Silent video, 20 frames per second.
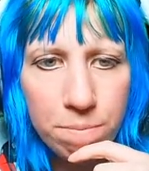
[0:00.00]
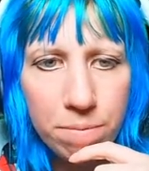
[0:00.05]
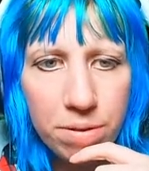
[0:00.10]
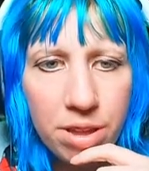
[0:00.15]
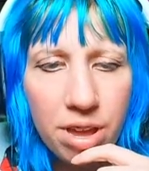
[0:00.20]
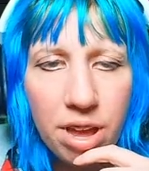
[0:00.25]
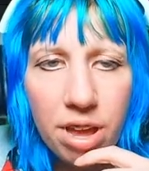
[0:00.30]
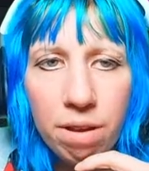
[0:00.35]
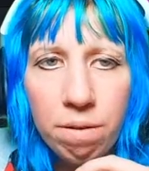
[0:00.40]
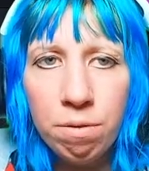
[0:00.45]

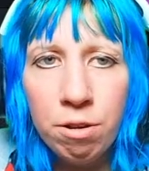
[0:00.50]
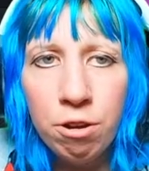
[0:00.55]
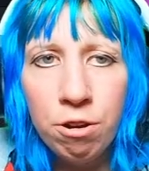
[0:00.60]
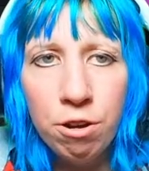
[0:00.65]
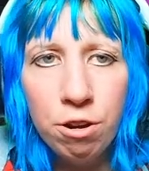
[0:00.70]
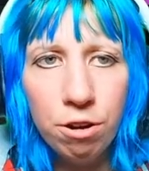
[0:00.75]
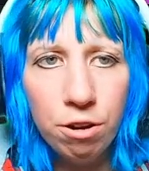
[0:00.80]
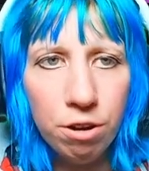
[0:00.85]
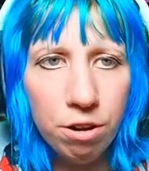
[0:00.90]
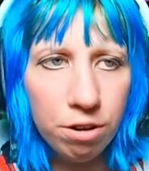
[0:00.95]
Yeah,
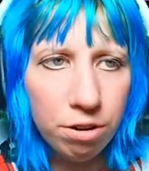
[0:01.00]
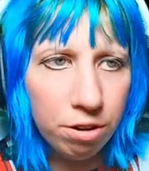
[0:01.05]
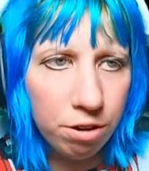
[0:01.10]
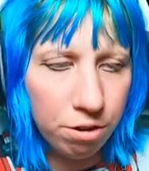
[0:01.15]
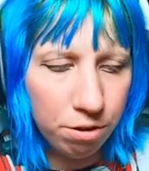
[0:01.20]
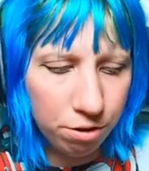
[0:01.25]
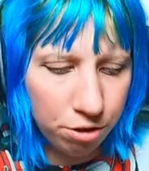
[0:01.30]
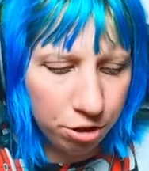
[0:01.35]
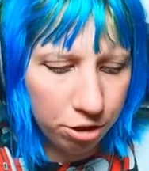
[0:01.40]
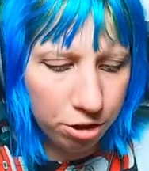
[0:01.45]
or
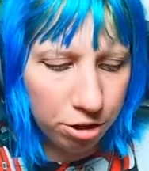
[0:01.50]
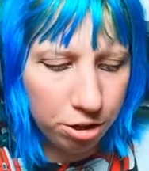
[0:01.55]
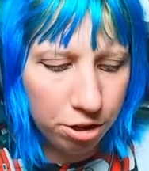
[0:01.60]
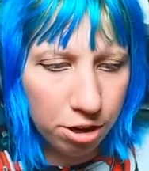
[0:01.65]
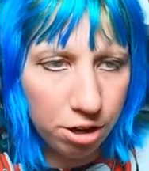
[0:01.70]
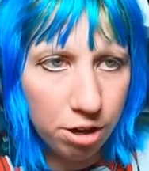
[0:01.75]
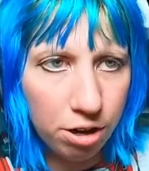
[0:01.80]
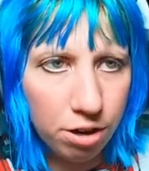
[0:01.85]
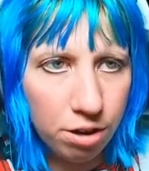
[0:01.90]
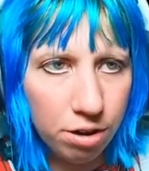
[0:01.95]
you just
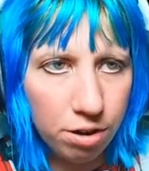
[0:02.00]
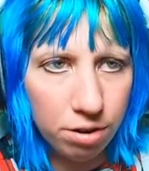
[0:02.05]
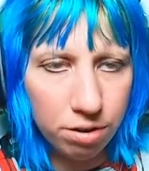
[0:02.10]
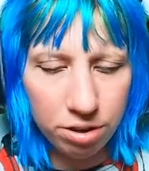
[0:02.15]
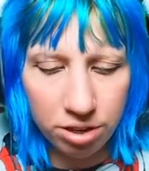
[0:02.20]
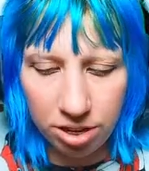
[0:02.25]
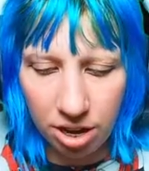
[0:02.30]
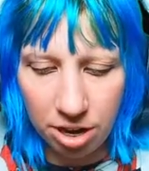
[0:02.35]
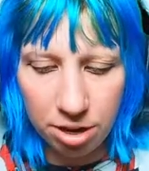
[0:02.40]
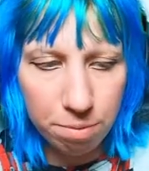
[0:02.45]
go
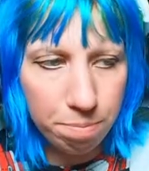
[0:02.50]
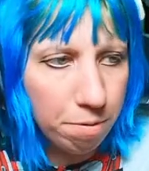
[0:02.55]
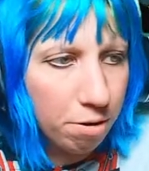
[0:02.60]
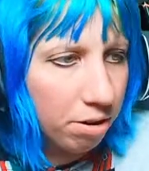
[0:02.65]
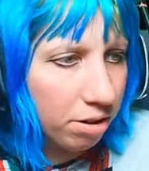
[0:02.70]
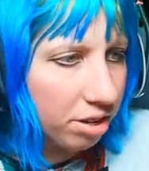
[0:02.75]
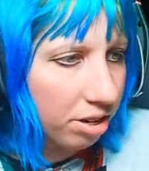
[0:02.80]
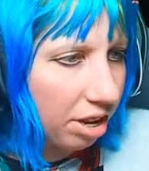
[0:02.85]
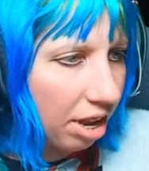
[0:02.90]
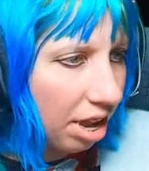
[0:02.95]

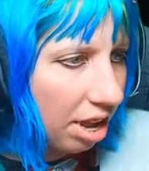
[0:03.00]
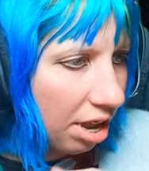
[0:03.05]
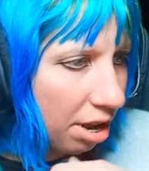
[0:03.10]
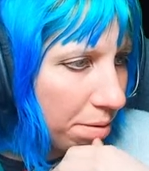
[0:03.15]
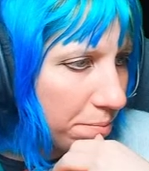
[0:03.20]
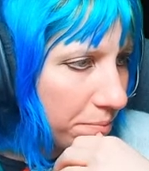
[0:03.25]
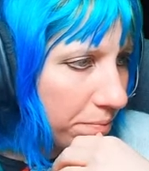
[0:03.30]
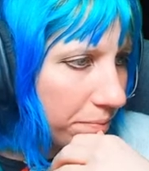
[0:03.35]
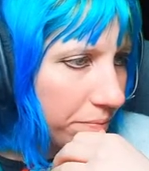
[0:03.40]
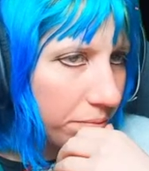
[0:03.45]
Sandbox
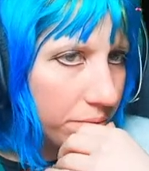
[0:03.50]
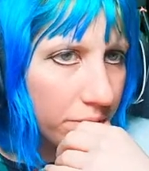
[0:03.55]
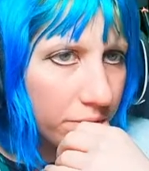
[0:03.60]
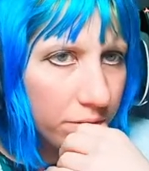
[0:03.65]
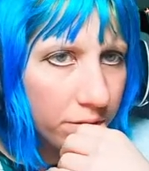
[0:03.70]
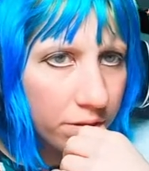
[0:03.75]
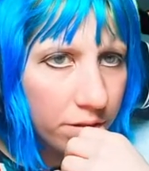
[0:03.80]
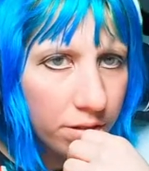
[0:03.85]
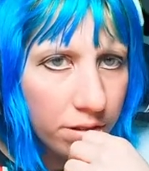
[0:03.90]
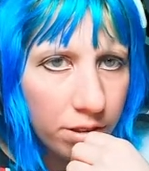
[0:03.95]
Game.
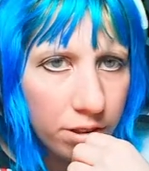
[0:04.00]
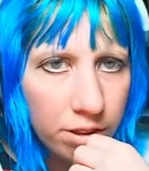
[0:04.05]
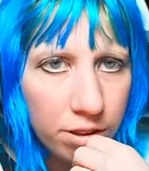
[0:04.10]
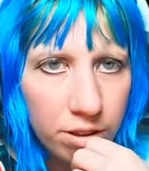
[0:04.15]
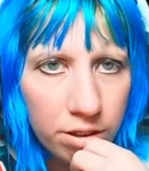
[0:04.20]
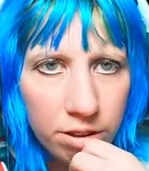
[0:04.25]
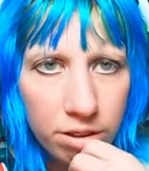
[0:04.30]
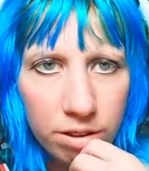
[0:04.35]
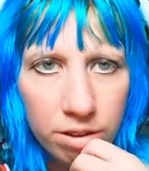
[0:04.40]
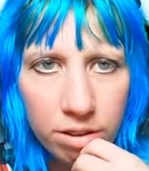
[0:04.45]

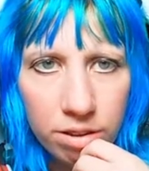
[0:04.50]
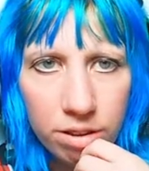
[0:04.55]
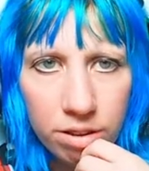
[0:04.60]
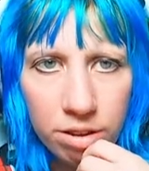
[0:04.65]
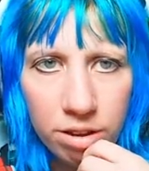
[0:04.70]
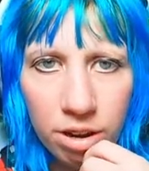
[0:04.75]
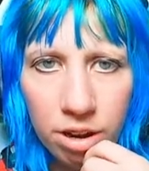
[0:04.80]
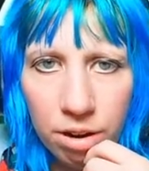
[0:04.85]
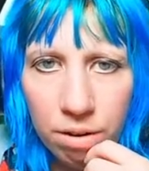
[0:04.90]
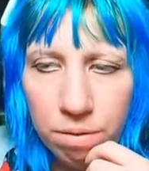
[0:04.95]

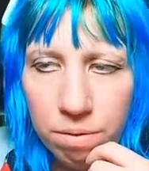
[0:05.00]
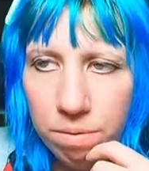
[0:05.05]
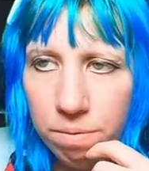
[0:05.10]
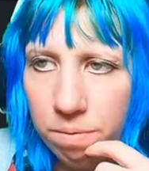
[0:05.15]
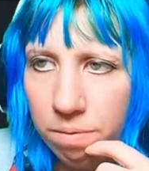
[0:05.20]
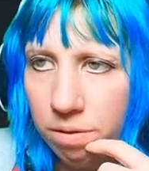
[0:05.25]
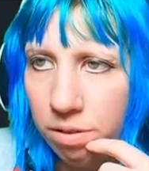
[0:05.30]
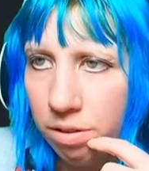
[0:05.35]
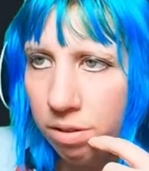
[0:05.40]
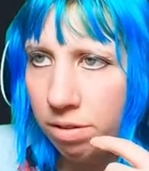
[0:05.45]
Oh,
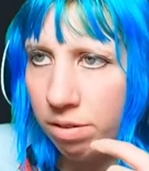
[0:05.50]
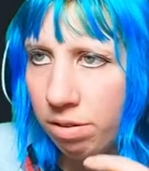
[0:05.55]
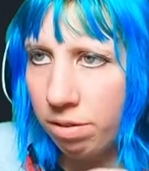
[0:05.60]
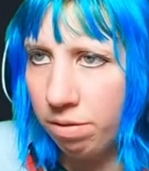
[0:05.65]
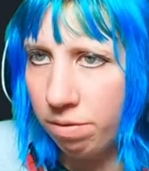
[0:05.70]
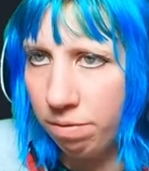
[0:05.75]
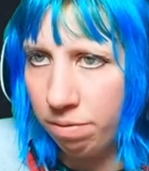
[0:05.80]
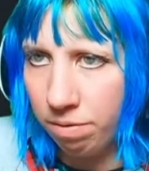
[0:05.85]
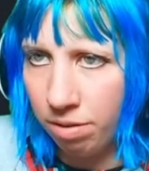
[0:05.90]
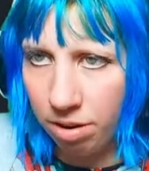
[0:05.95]

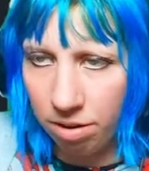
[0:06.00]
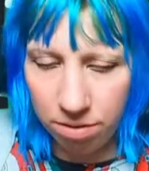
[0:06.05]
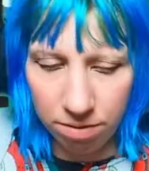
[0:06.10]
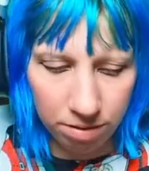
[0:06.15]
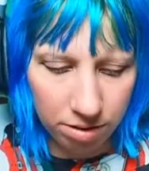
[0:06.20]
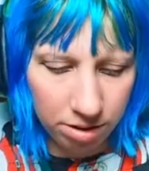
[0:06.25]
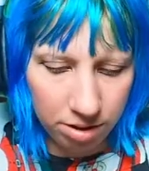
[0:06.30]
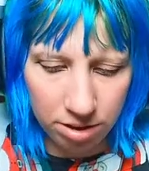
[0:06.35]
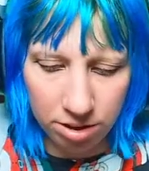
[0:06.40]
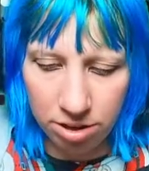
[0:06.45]

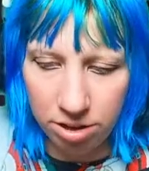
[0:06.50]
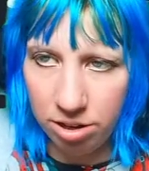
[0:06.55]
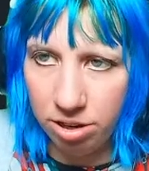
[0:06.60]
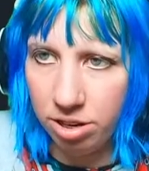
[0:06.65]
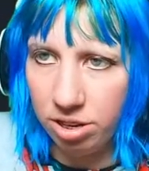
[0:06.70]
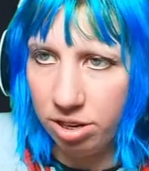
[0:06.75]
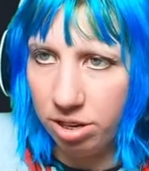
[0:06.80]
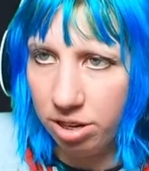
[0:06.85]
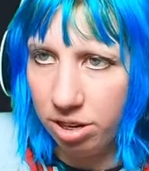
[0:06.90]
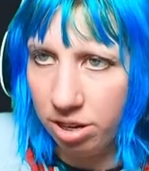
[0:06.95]
well, it
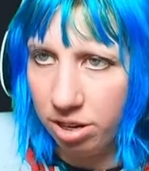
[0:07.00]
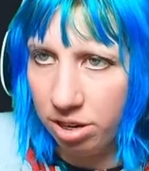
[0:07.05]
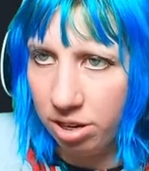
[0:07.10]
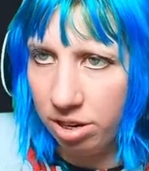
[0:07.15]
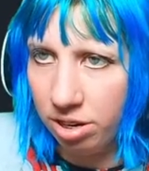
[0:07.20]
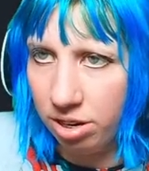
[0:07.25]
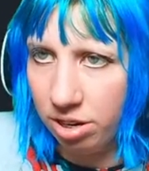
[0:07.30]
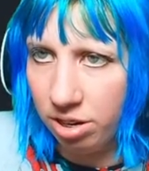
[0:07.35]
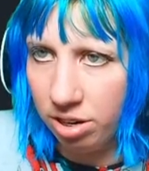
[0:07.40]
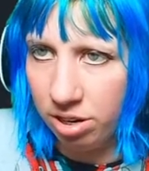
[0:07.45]
just
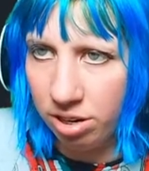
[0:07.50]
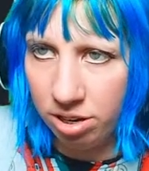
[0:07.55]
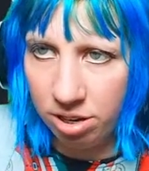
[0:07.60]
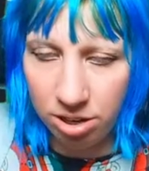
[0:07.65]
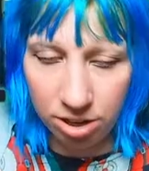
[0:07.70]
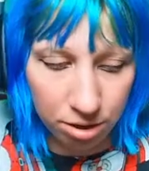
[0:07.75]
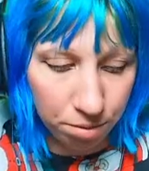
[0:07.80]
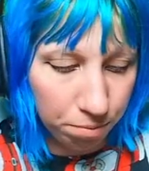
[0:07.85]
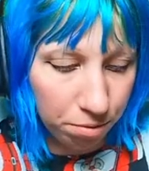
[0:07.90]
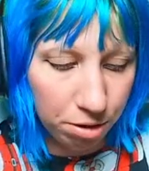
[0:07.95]

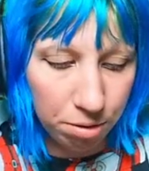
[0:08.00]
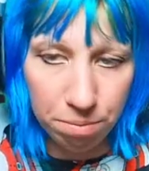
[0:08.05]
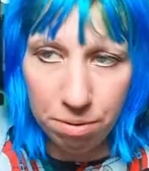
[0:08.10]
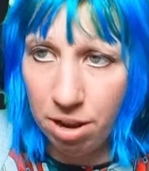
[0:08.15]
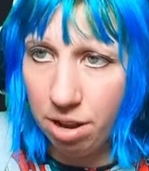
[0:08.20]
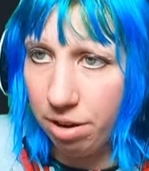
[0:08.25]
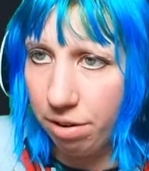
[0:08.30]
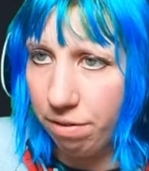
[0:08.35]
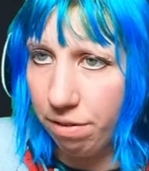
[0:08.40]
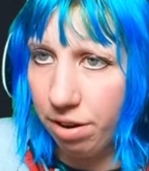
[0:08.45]
doesn't want to
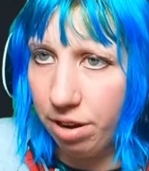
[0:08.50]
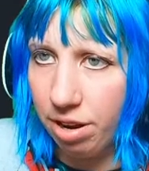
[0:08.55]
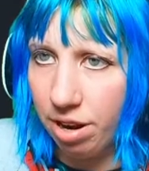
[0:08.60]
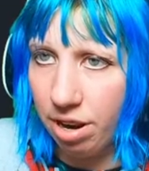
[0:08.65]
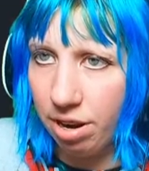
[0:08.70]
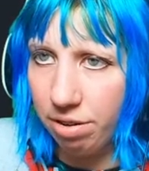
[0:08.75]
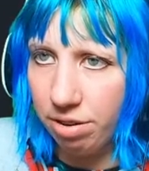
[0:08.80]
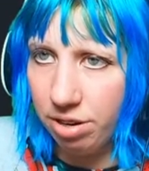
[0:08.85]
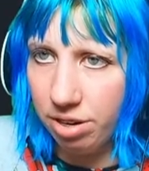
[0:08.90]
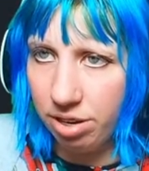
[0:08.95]
work right
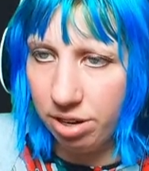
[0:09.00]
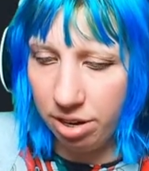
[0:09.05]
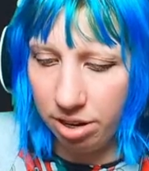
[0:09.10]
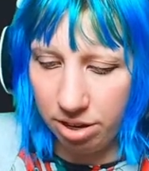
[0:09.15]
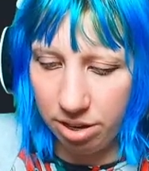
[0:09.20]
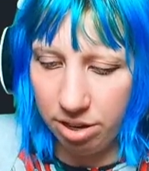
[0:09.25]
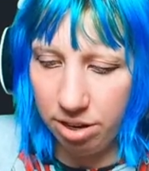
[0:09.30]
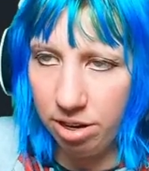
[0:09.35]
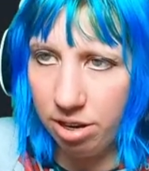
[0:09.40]
now, does it?